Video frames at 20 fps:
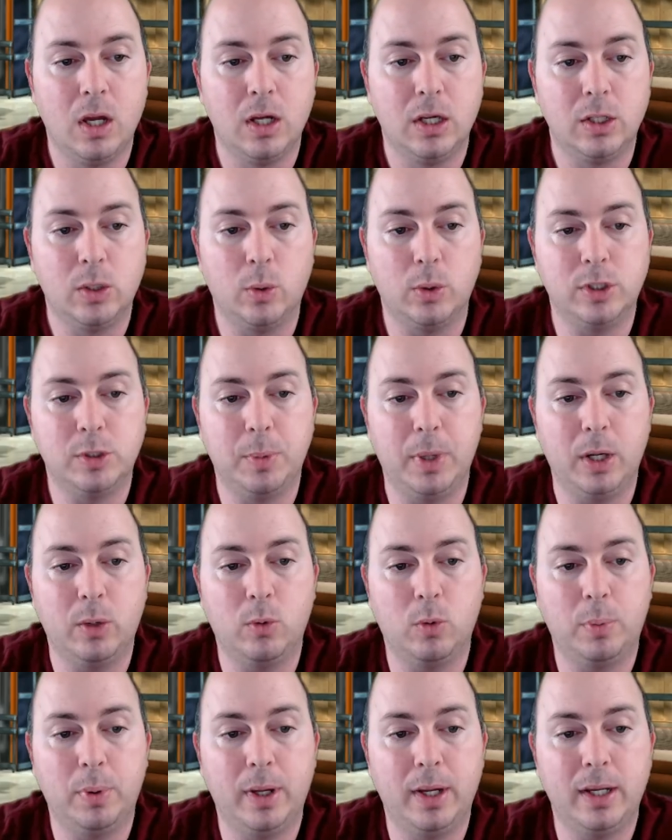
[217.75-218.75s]
Deutsche Bank will
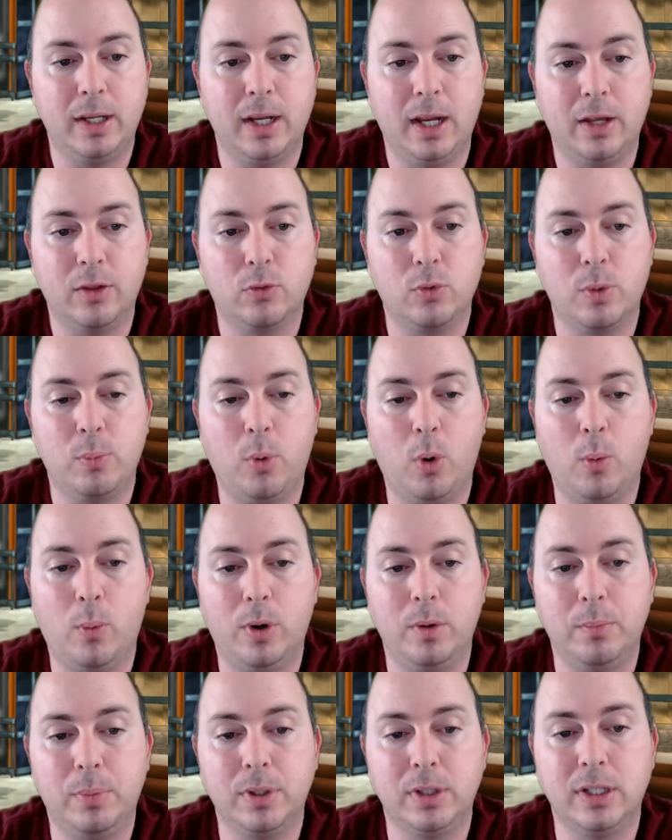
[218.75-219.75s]
pay a
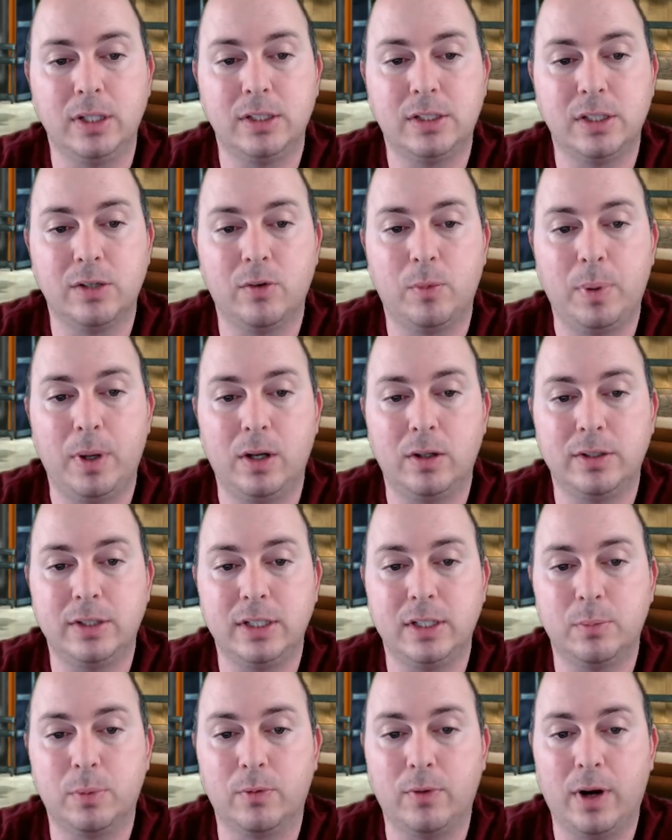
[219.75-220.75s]
$3.1 billion civil penalty
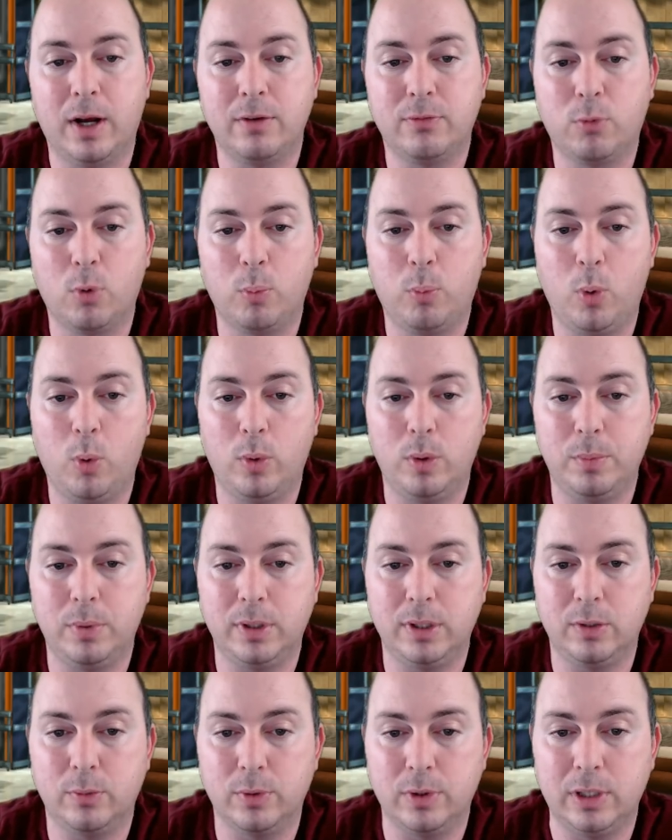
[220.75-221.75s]
and provide $4.1
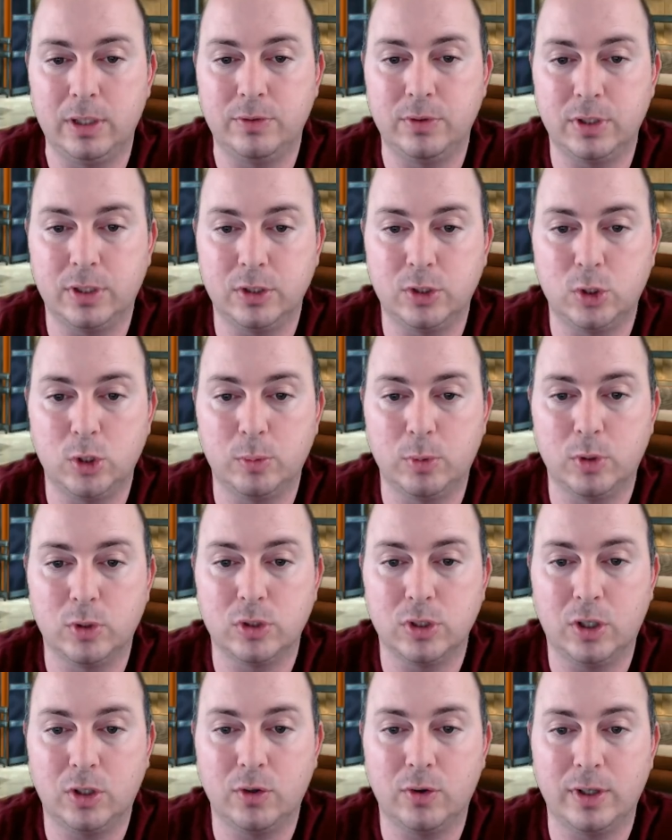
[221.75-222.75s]
billion in relief to consumers
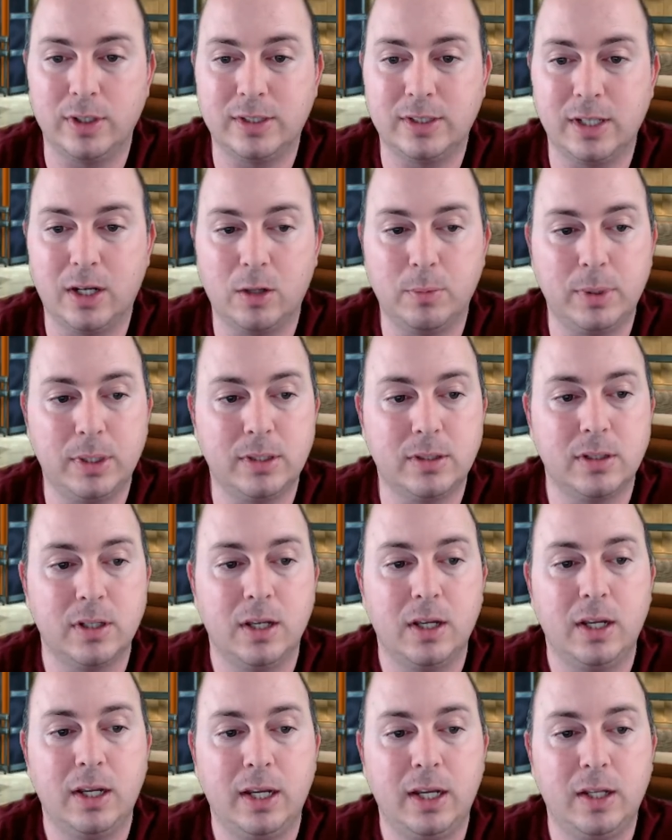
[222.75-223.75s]
under a settlement
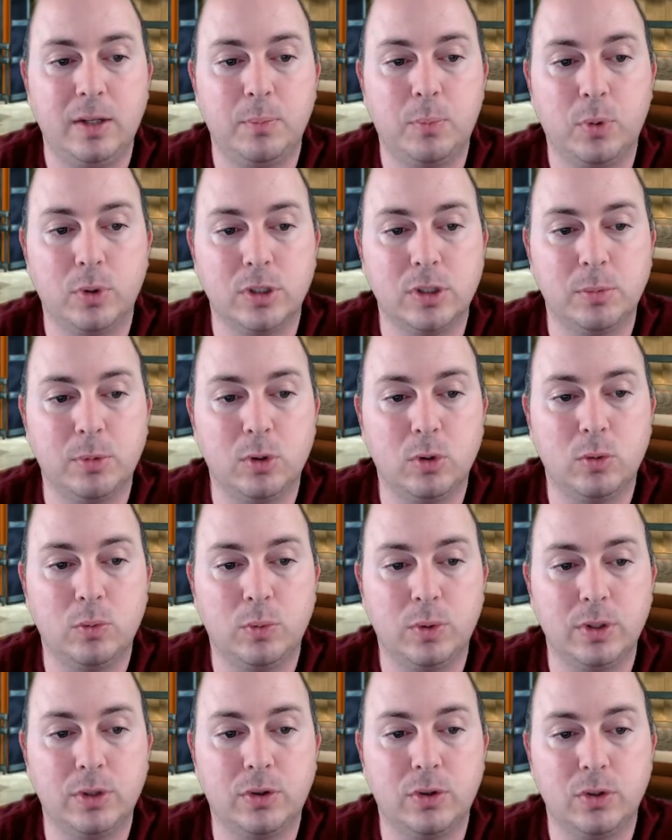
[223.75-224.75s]
in principle
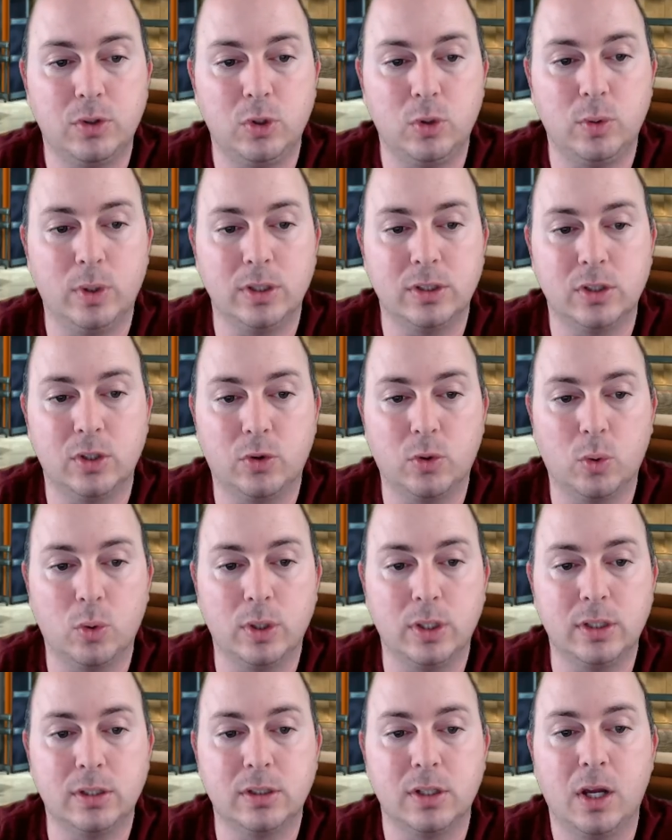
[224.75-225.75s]
with U.S.
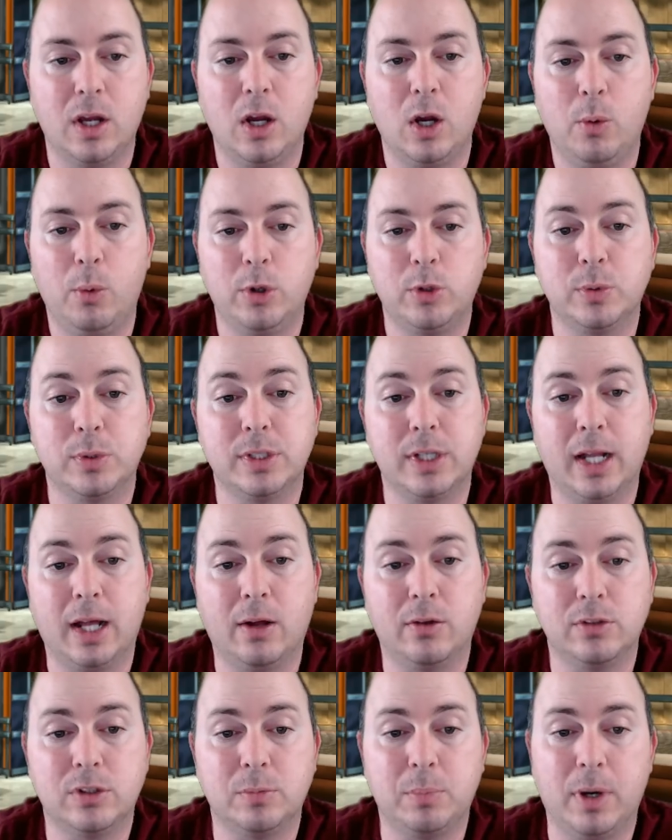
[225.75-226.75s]
authorities, which was
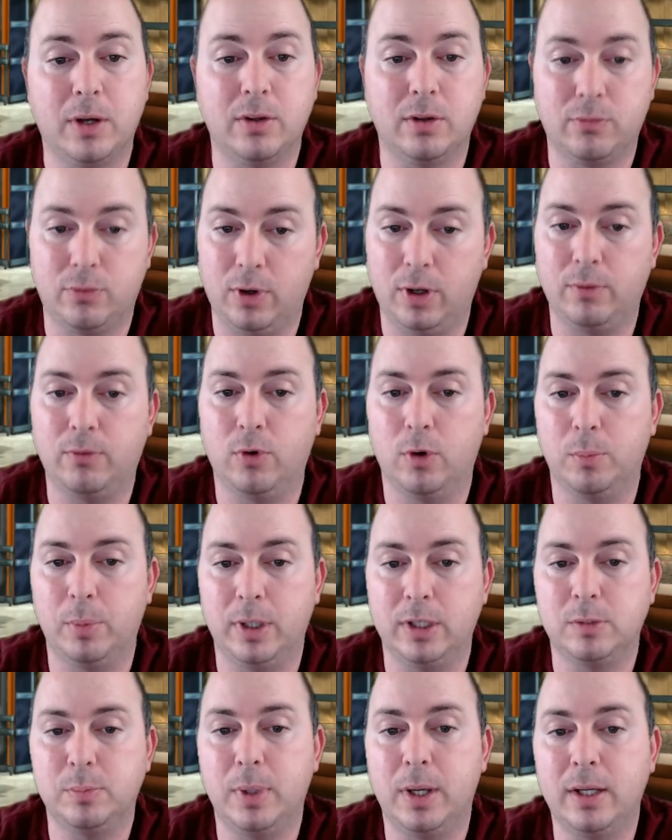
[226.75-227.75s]
announced by the
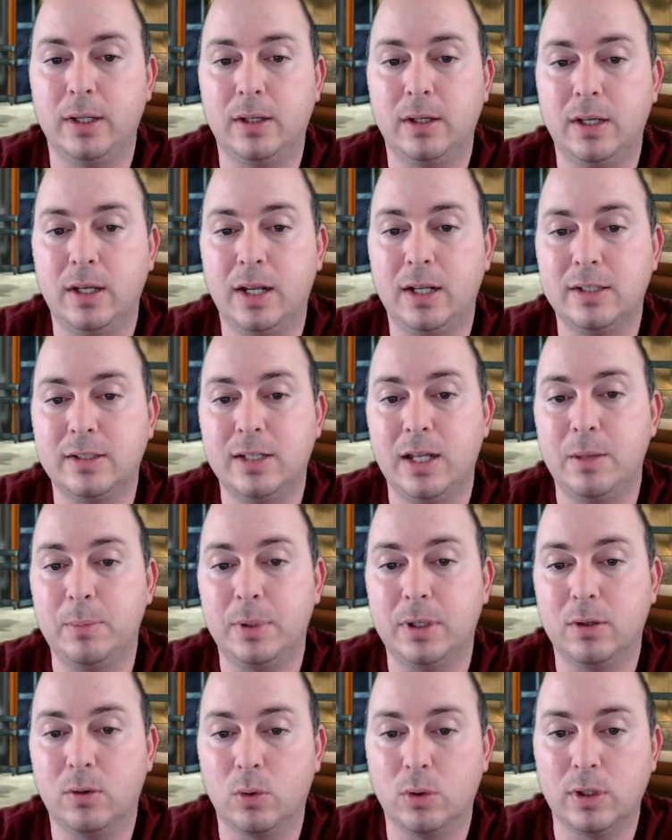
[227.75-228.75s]
Frankfurt-based bank in a
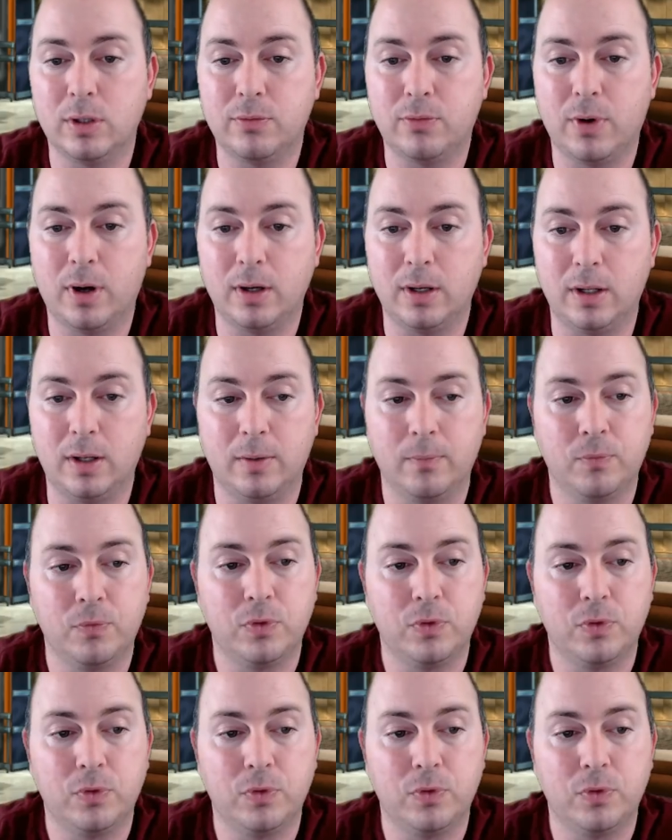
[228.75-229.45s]
statement early Friday.